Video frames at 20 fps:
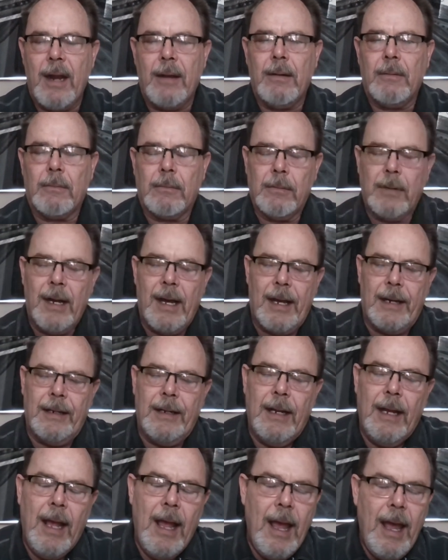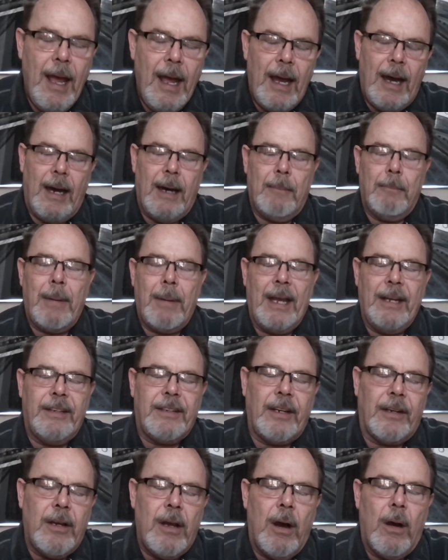run uh, by
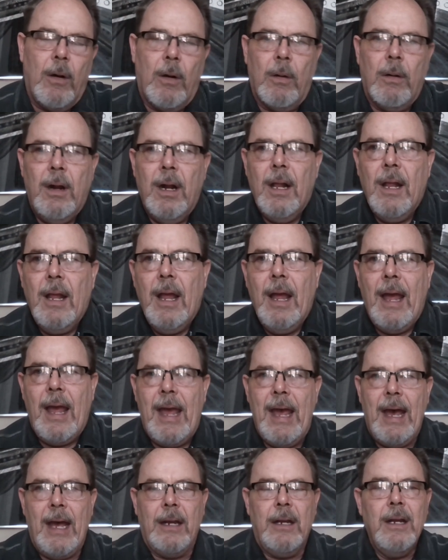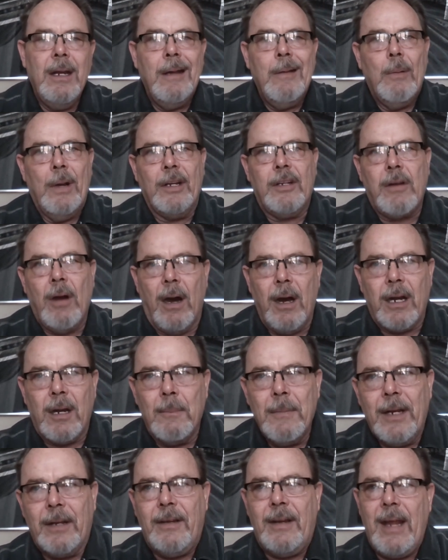Dano. And when Connor
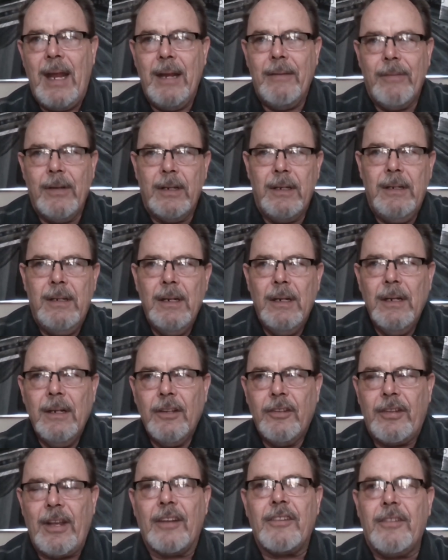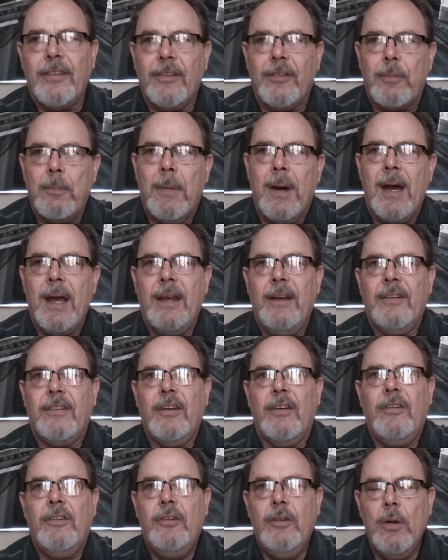McDavid sets his mind to
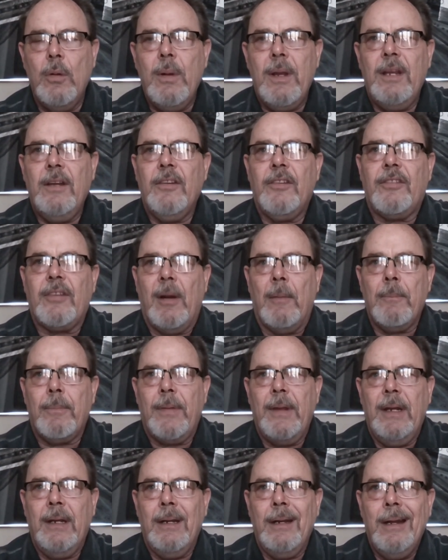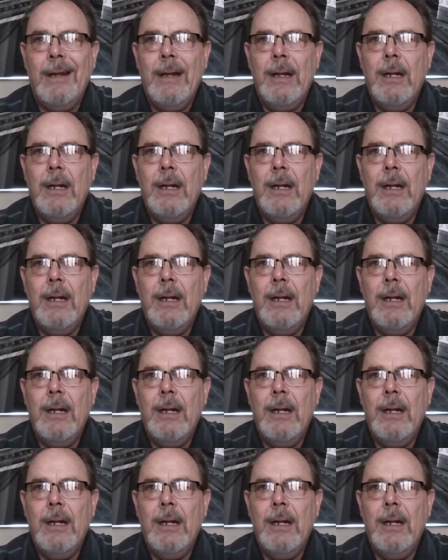doing something,